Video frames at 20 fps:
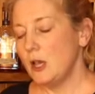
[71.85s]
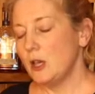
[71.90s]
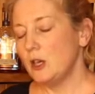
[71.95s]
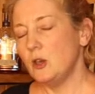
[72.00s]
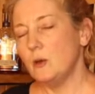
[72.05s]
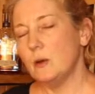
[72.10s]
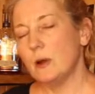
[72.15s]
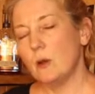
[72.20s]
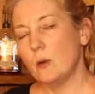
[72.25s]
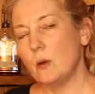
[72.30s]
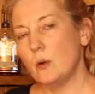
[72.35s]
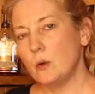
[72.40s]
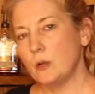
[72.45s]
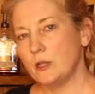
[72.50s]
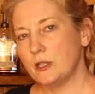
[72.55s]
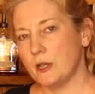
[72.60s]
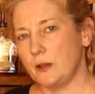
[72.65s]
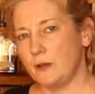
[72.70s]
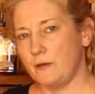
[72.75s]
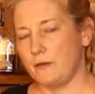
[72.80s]
You will
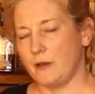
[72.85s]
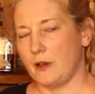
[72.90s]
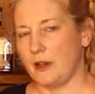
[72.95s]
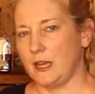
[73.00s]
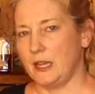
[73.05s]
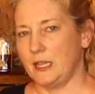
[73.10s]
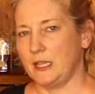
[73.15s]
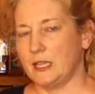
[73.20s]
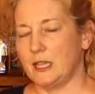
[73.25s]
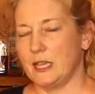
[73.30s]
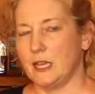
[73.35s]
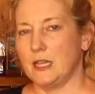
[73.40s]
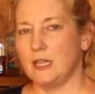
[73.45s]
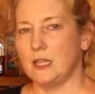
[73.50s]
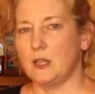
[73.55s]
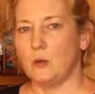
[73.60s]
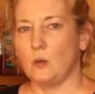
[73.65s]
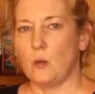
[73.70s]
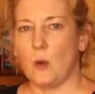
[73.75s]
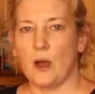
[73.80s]
also find
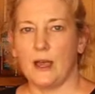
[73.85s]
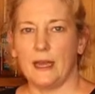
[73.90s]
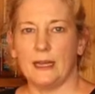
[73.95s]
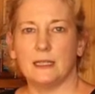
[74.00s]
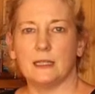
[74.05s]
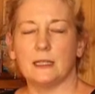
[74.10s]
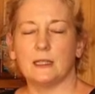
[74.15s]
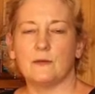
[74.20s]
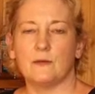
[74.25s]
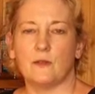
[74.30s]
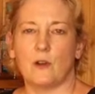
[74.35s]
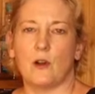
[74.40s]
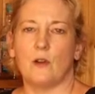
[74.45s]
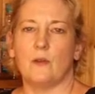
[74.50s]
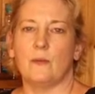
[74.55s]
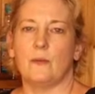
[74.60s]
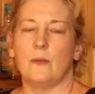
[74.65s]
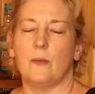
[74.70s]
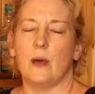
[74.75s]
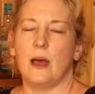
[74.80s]
that the wines
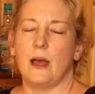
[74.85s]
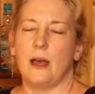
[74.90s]
from